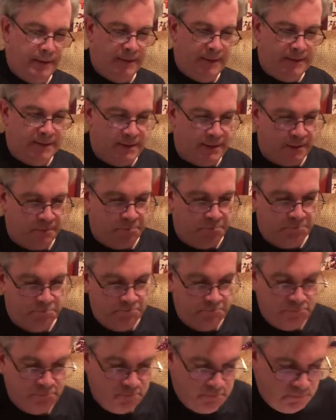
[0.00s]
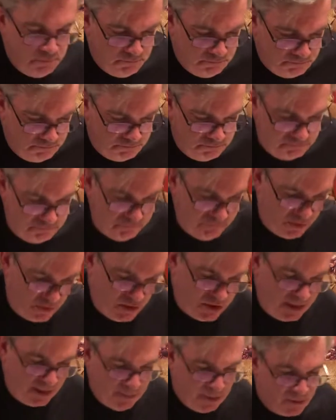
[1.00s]
that's it. First
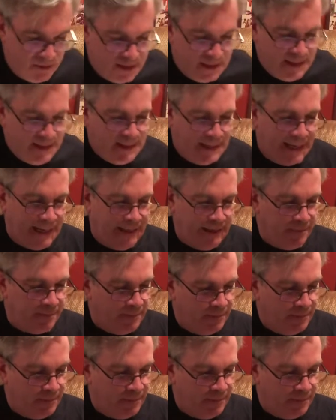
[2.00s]
time I've seen that.